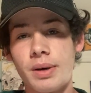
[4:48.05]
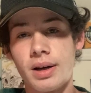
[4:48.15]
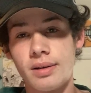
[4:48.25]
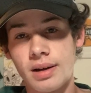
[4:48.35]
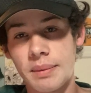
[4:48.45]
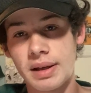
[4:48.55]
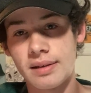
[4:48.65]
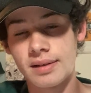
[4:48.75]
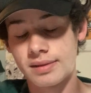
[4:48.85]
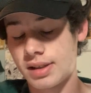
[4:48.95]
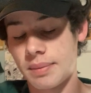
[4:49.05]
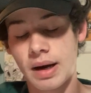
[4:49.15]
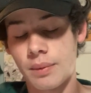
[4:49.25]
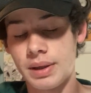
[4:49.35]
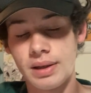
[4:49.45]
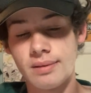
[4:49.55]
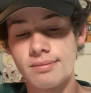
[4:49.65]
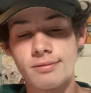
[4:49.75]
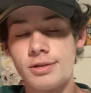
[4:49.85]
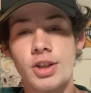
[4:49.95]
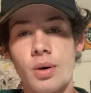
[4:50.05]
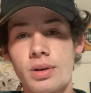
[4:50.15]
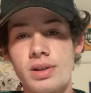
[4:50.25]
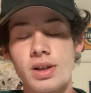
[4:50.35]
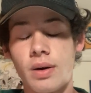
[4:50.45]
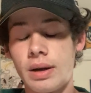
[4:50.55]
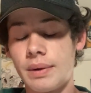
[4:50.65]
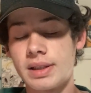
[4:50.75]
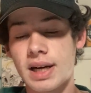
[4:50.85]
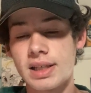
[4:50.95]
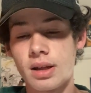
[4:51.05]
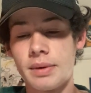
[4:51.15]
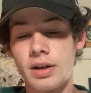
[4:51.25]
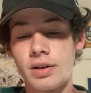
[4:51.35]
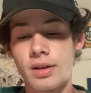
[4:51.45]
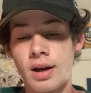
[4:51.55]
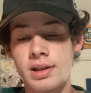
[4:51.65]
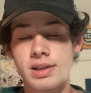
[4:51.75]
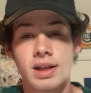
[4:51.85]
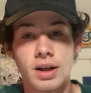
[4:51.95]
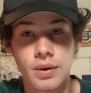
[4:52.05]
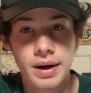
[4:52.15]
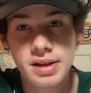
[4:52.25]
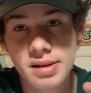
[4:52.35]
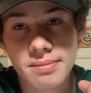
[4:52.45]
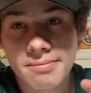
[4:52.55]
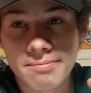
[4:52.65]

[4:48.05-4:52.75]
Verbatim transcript: But I mean, somehow we choked. So, anyways, guys, let me know your thoughts and go A's.